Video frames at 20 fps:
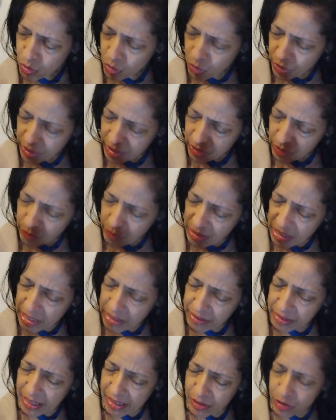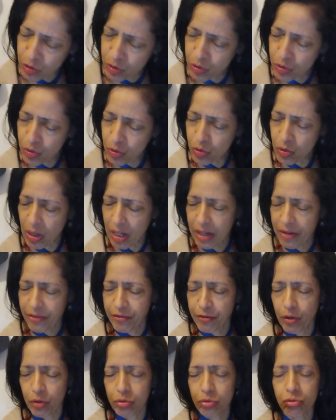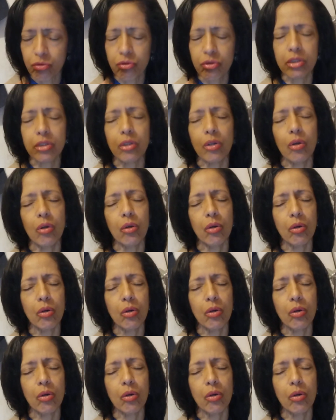Could it be that you are focusing